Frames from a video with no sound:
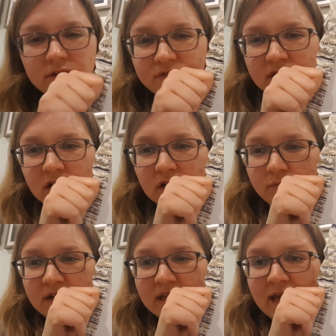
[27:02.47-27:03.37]
don't think I can
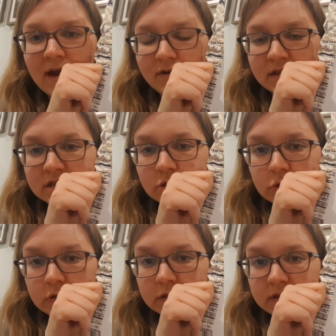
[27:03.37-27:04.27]
really carry this
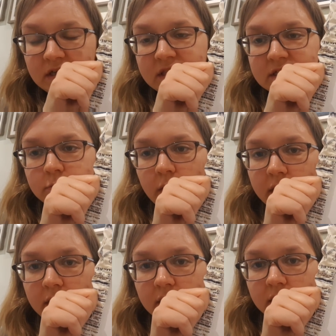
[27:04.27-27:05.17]
on in this
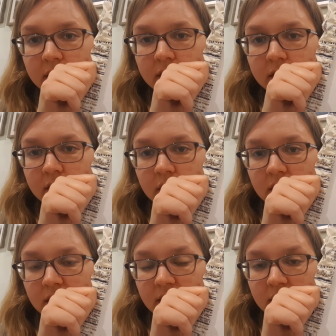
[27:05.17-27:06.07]
way.
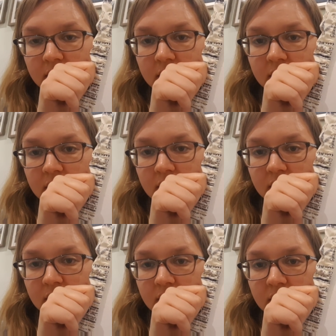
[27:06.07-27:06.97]

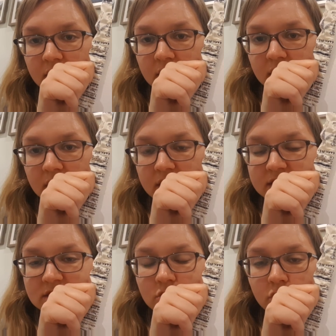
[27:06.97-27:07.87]

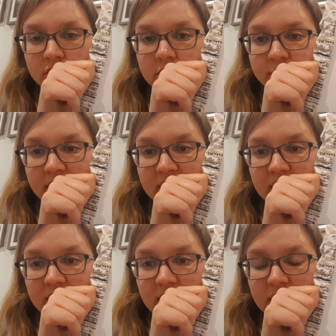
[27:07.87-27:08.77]
It's not going to
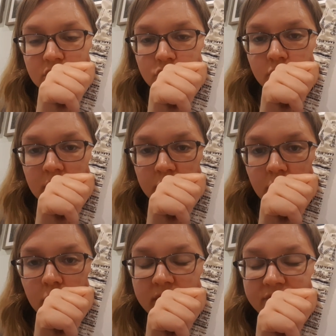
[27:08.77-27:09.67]
be
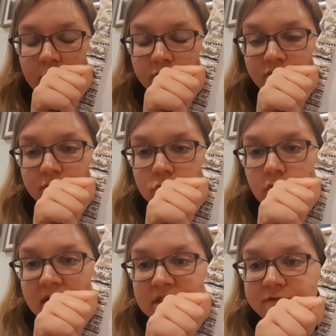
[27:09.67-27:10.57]
enjoyable if I'm
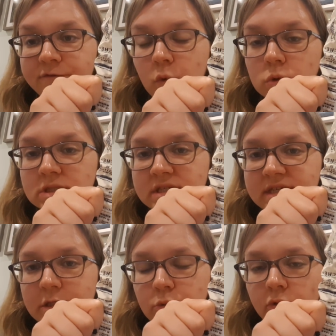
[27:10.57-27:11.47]
trying to force the
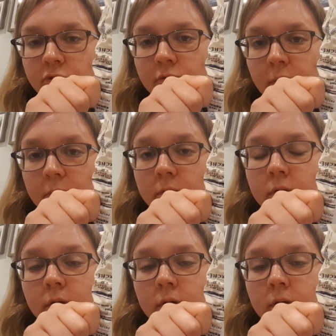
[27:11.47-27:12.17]
needle through,